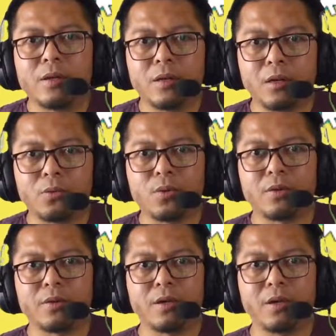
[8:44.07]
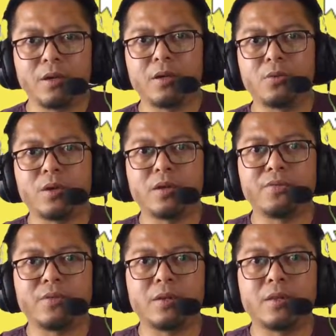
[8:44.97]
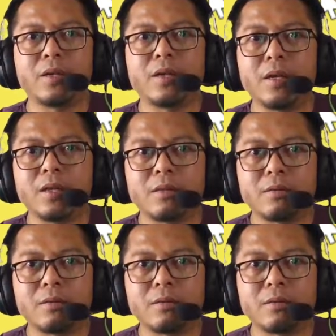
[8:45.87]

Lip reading: he will feel the heat.